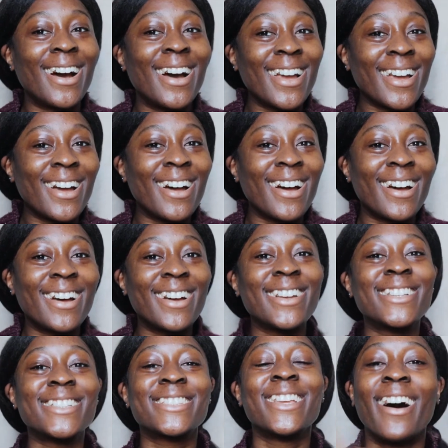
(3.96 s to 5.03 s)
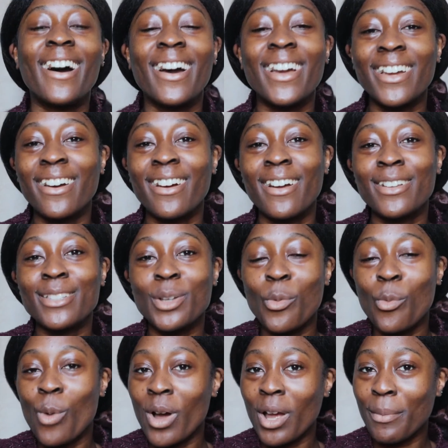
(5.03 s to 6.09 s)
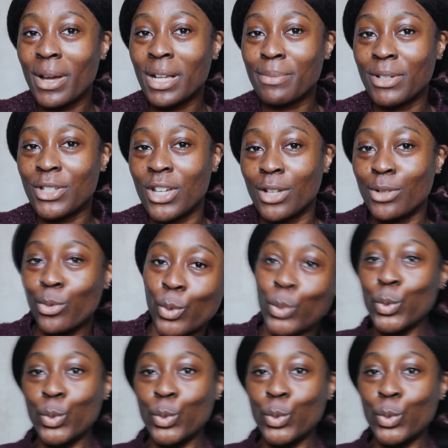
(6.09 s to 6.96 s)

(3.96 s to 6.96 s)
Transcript: Hi guys, welcome back to my channel.